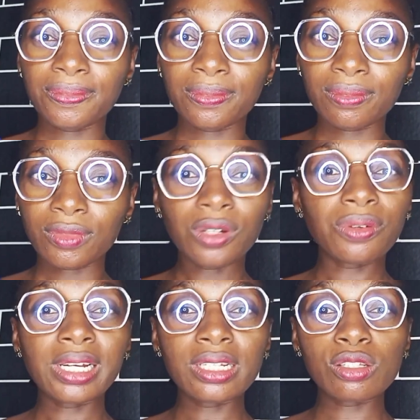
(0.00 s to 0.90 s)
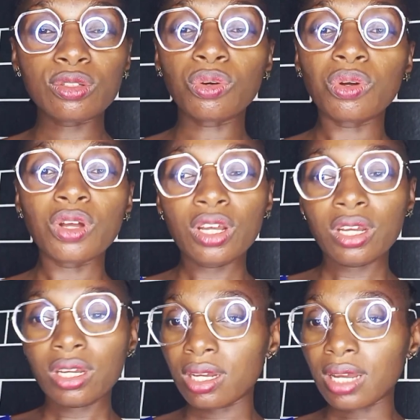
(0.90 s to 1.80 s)
All right. So
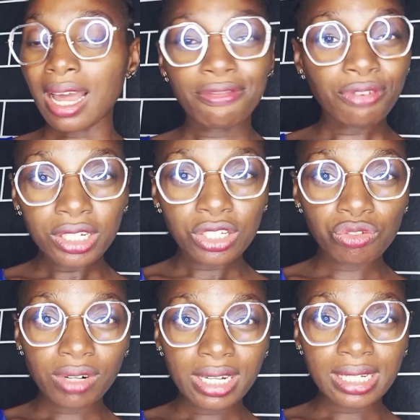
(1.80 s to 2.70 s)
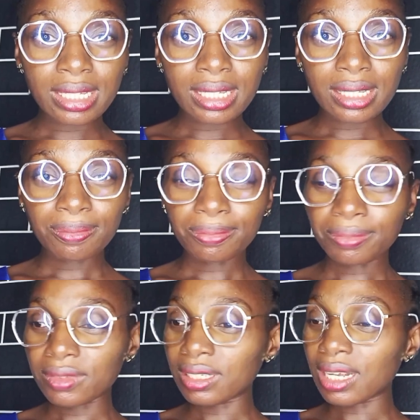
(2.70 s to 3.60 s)
avoid stress,
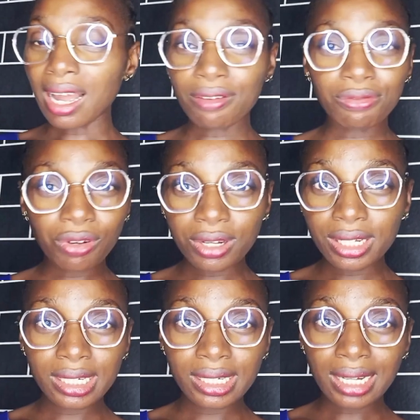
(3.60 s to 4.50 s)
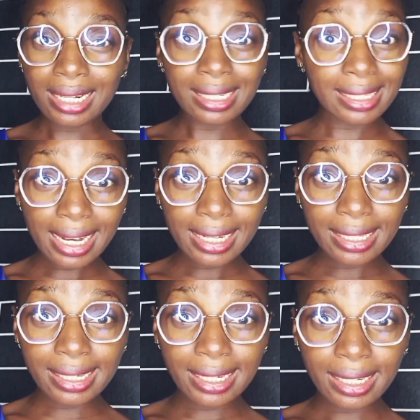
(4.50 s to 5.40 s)
avoid anxiety,
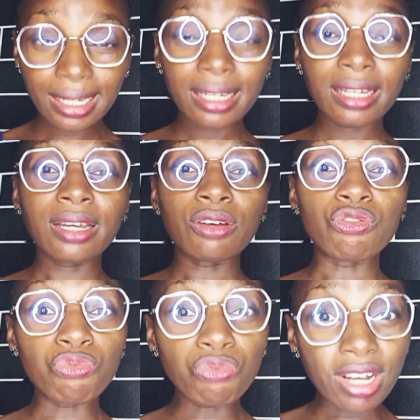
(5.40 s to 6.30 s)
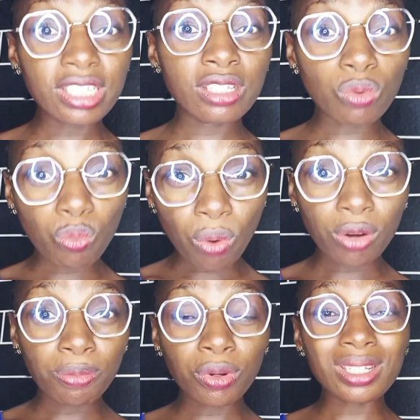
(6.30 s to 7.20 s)
rest well
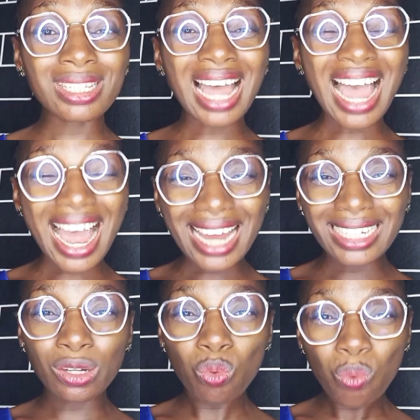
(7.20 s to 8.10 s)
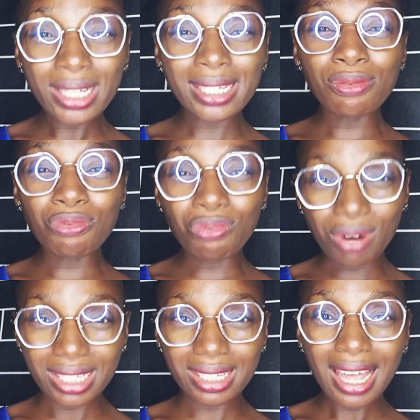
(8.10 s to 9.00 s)
because adequate rest
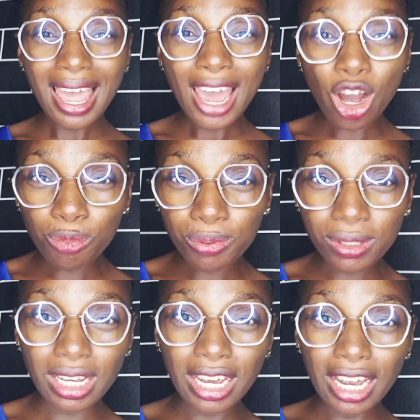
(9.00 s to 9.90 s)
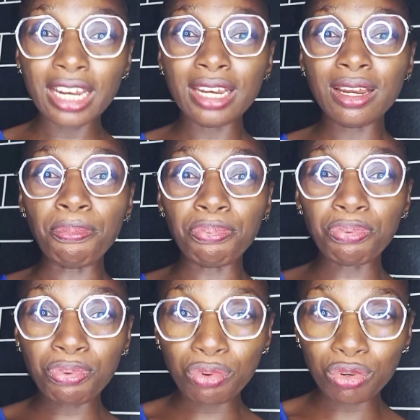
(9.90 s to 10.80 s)
helps in
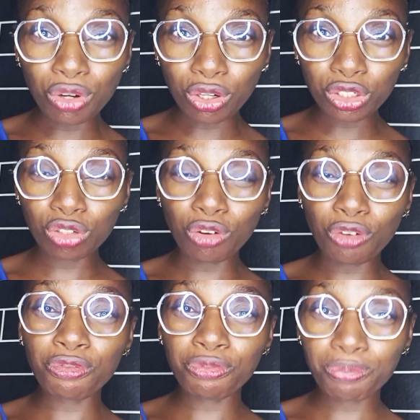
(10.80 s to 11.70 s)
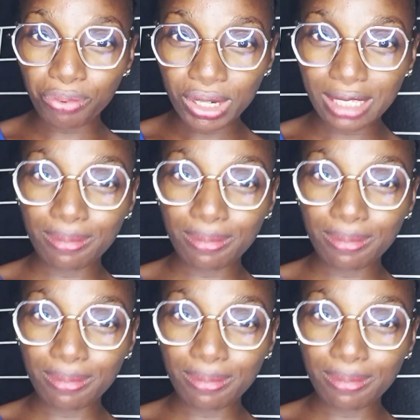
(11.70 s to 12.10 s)
production of breast milk.